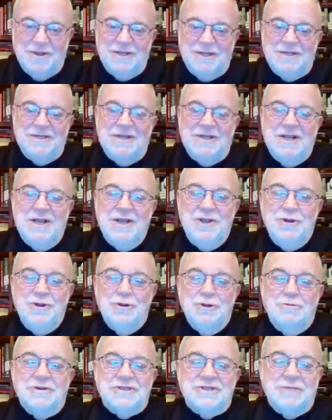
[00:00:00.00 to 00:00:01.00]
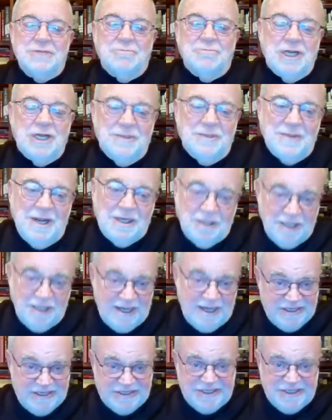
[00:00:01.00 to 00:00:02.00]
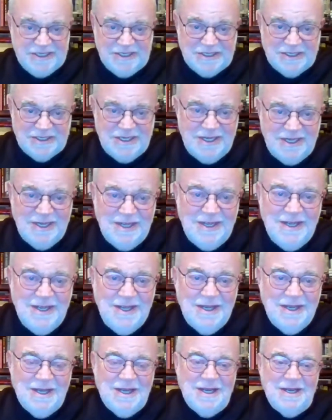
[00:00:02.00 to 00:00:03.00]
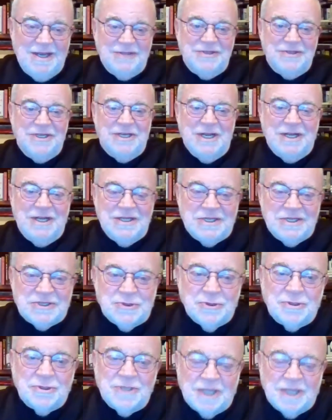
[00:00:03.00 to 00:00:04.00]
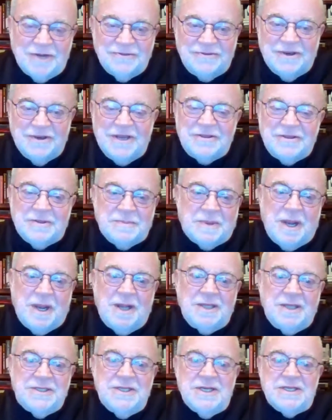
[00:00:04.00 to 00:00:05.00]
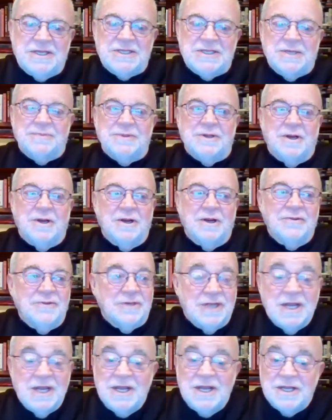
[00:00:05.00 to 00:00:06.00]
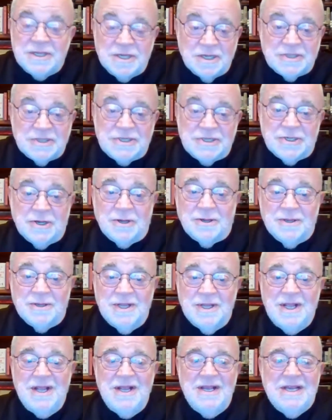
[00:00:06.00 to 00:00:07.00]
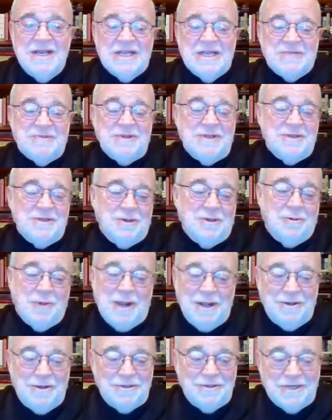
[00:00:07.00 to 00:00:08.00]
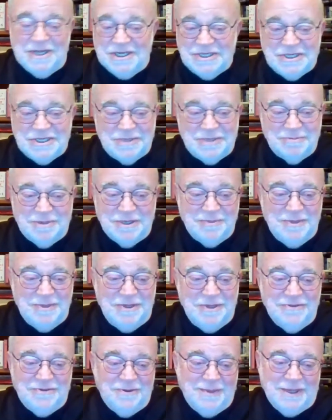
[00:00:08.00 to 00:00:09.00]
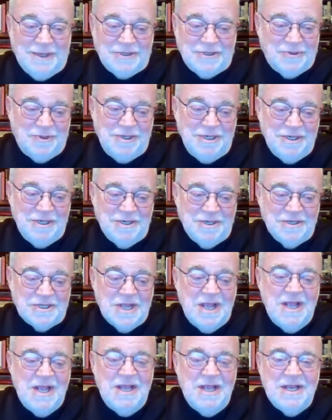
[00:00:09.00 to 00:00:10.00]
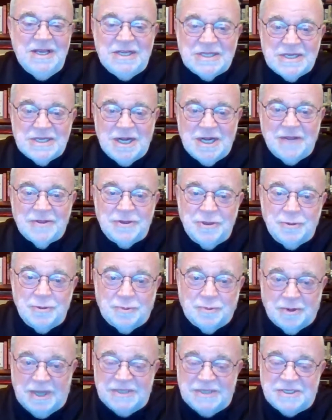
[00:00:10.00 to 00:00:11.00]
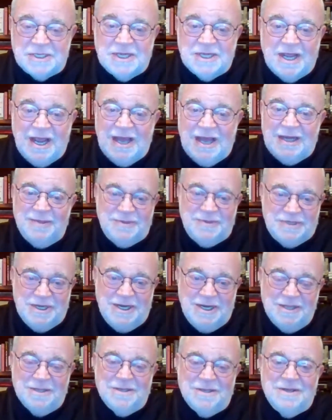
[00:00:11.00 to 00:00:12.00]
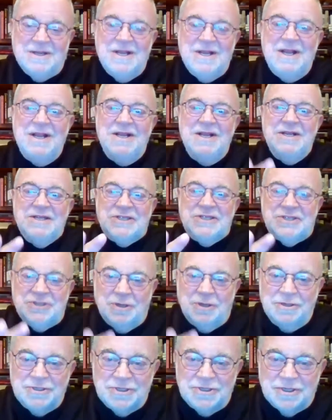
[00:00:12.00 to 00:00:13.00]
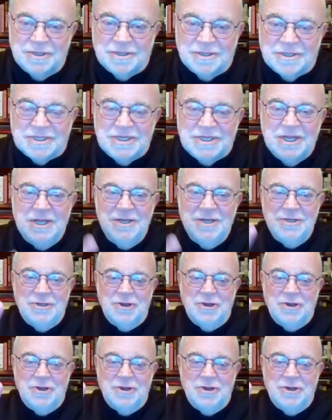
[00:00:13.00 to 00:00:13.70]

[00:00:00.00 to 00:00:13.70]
friend, who was in one of my classes at the Kennedy School on Faith and Politics up at Harvard years ago, has been around us and with me for about 20 years. He's now the new president. Adam Taylor, Sojourners,